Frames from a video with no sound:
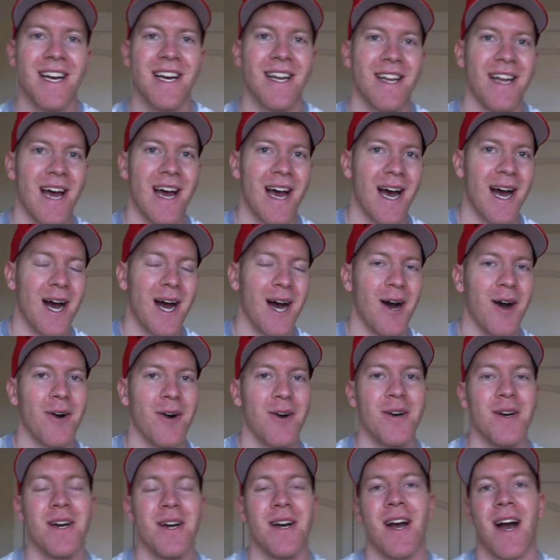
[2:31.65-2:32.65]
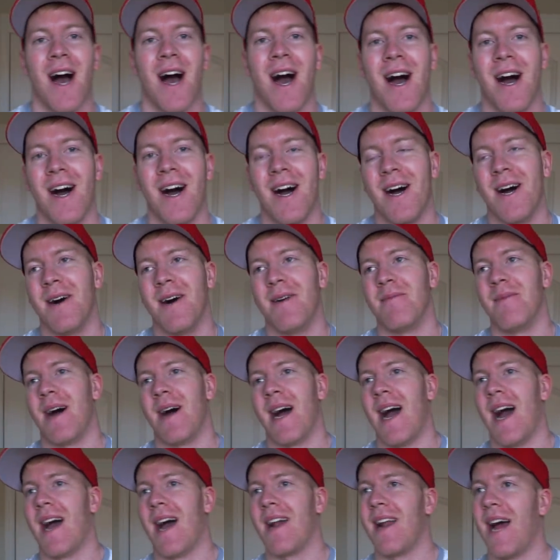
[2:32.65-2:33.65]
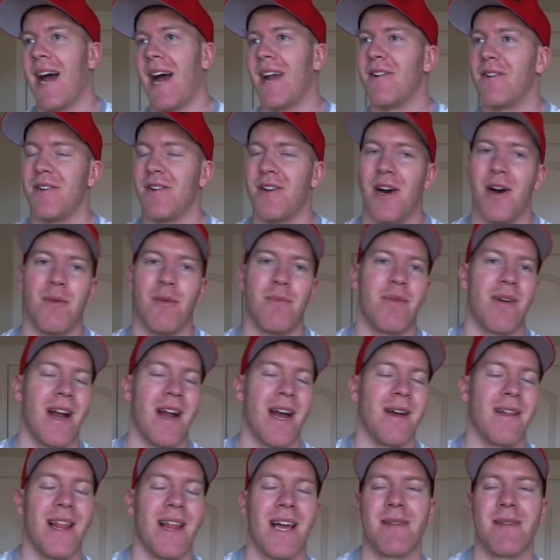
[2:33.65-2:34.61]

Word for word: Now, um, I, I, don't know, Brad.